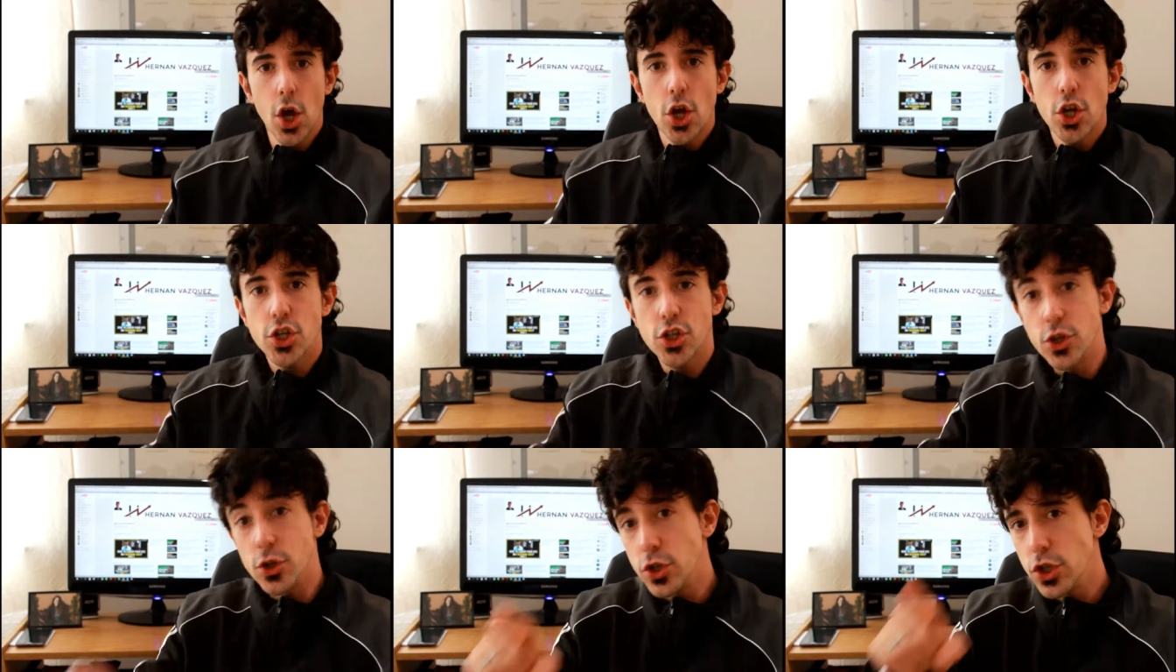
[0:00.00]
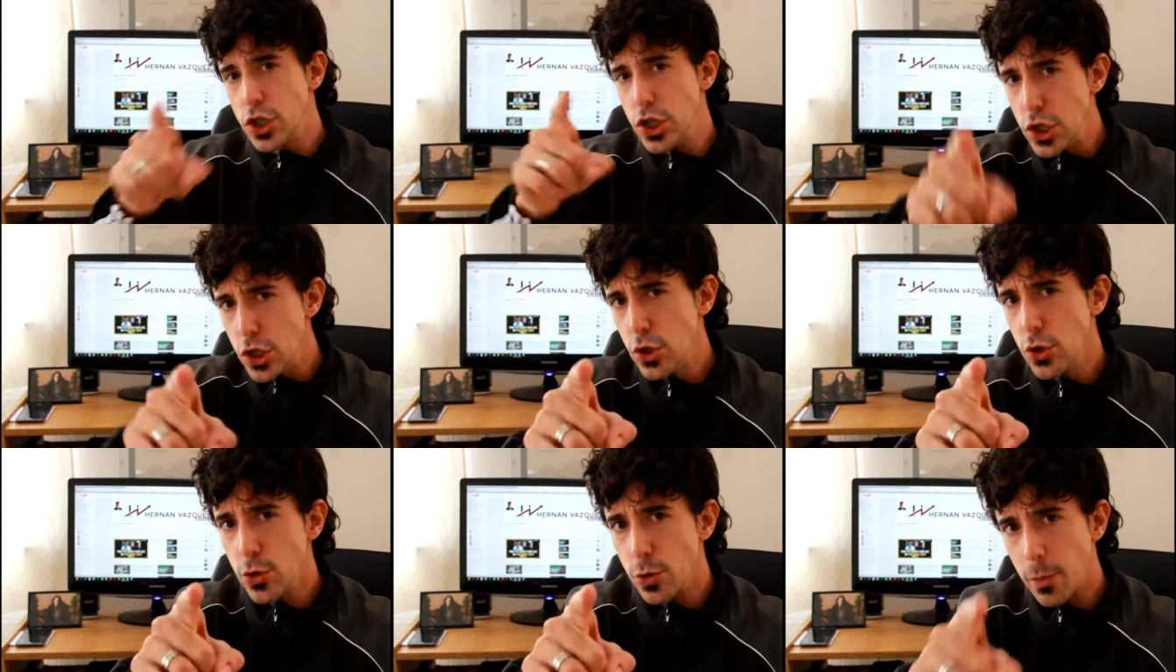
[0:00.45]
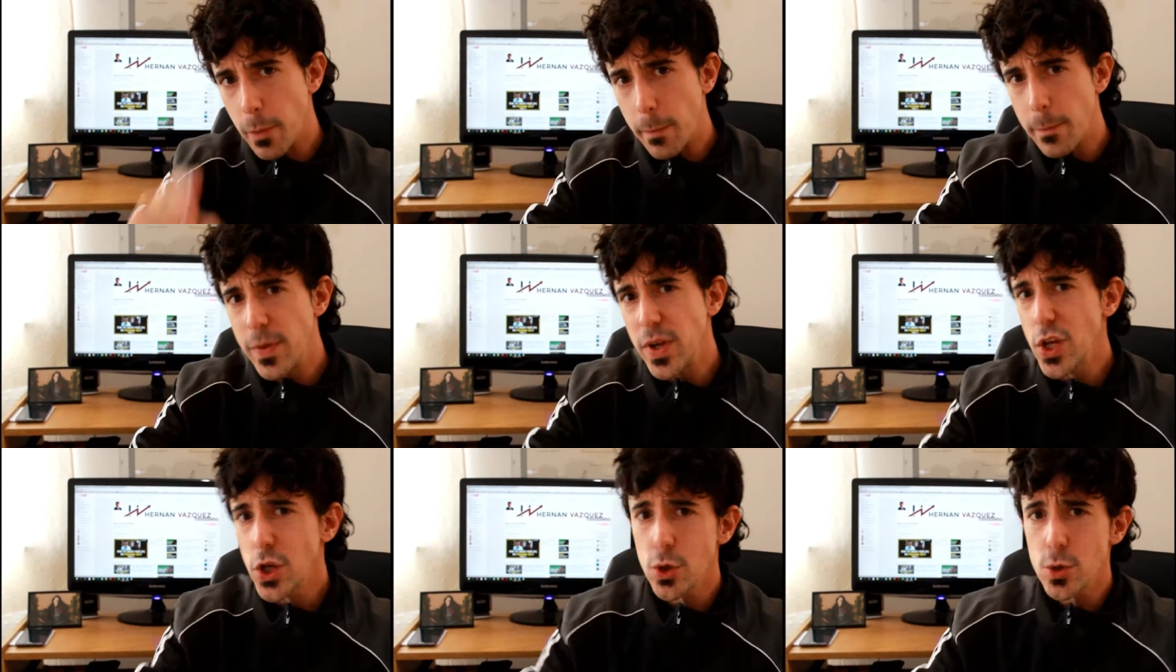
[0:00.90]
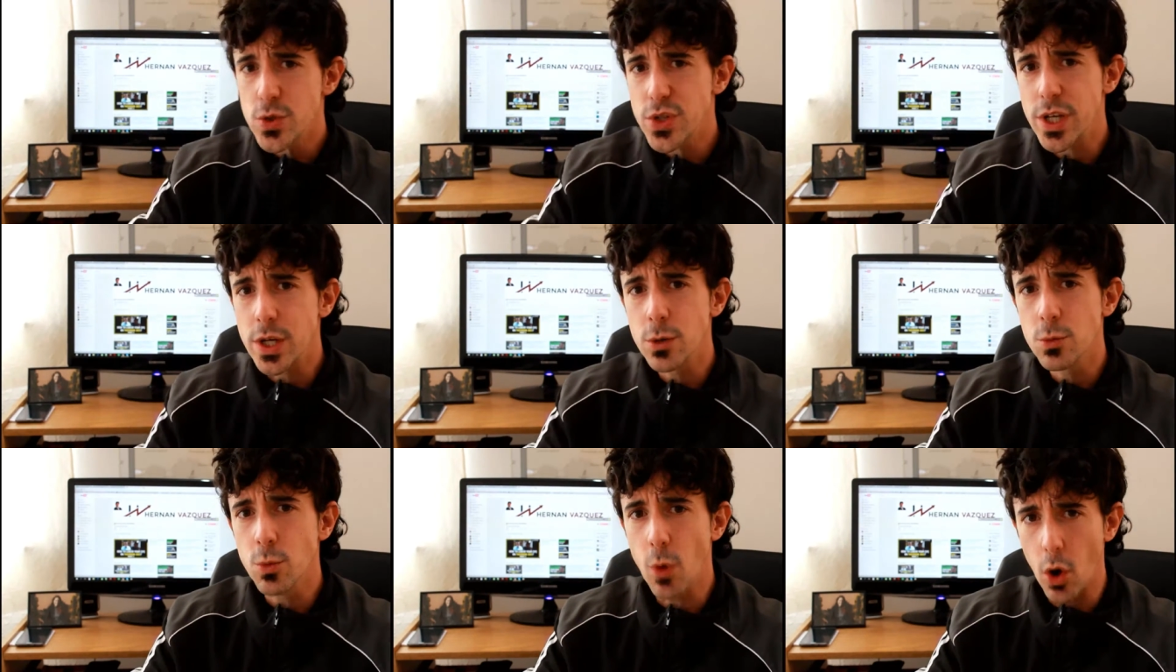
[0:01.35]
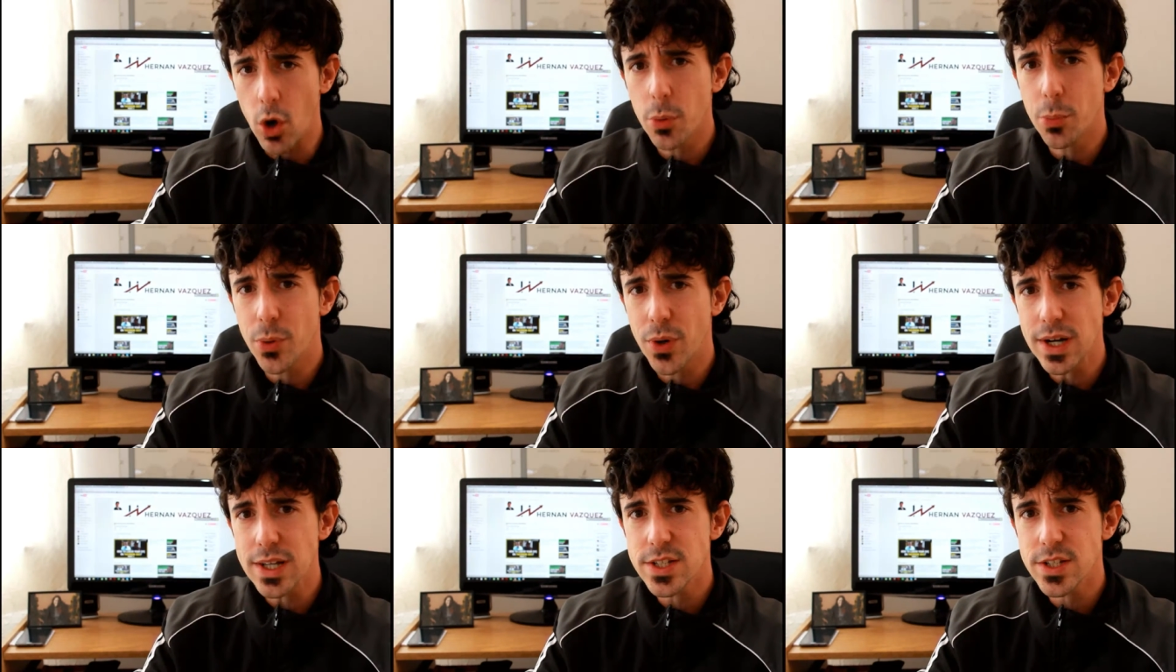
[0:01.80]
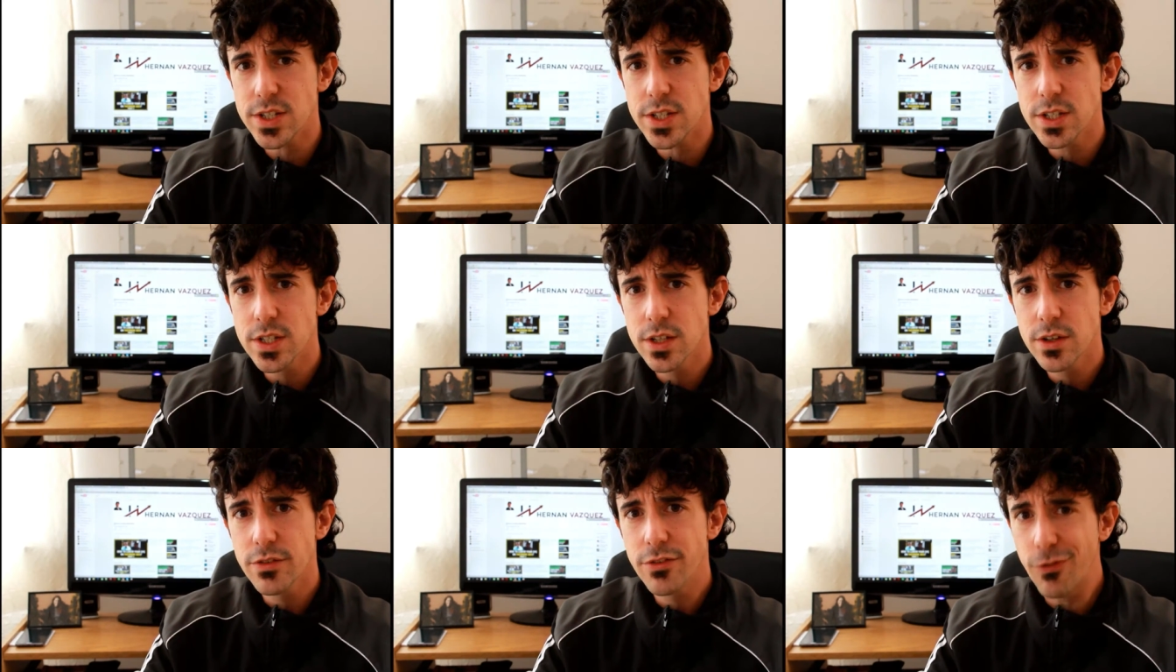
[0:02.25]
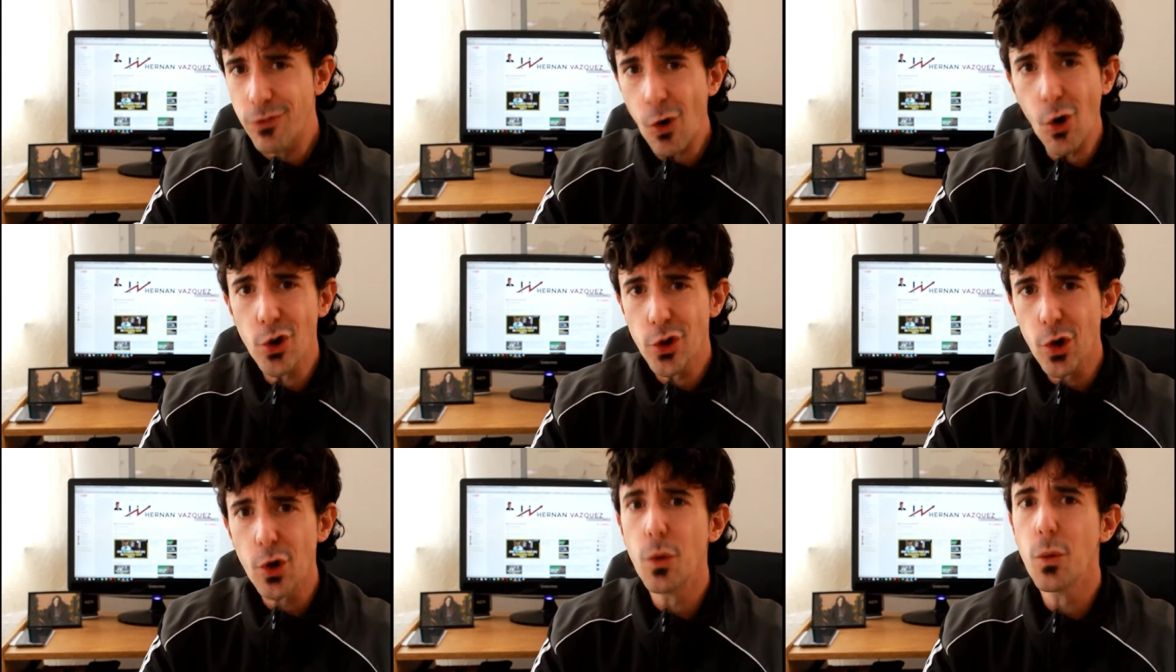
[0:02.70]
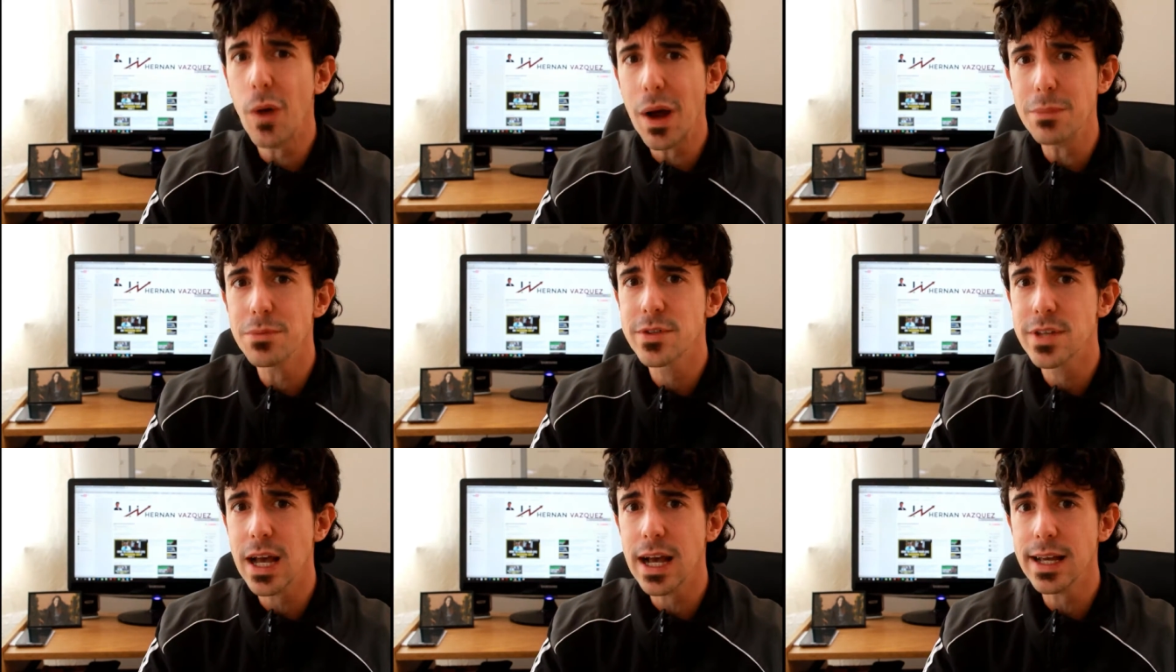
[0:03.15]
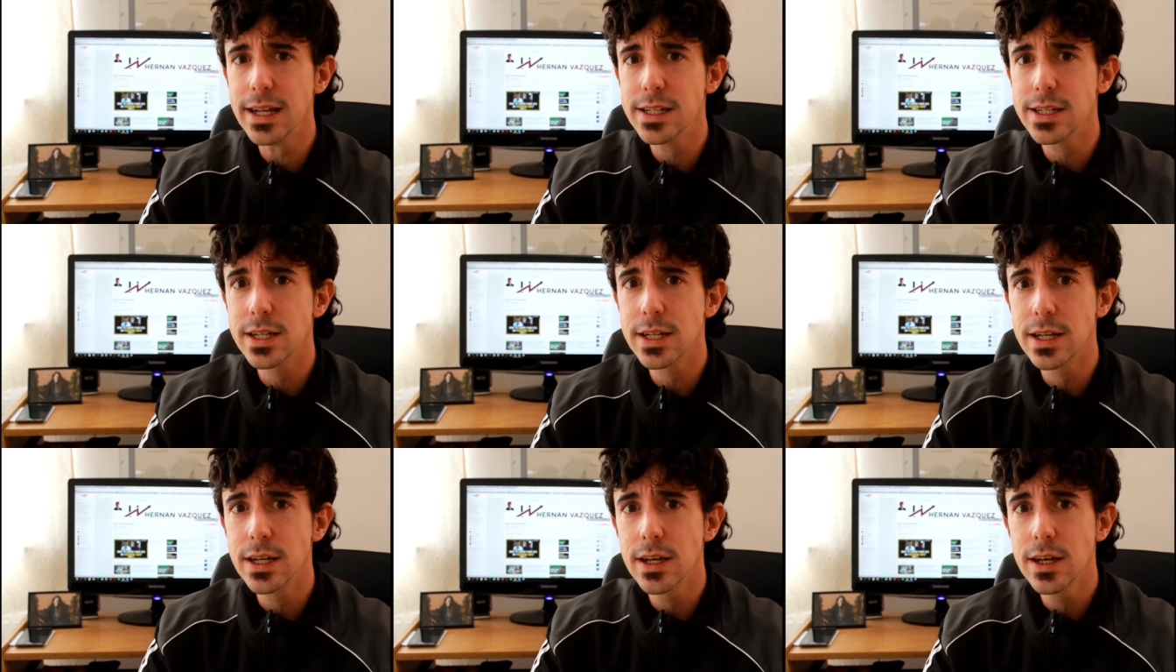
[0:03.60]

Should you be using WordPress for your website?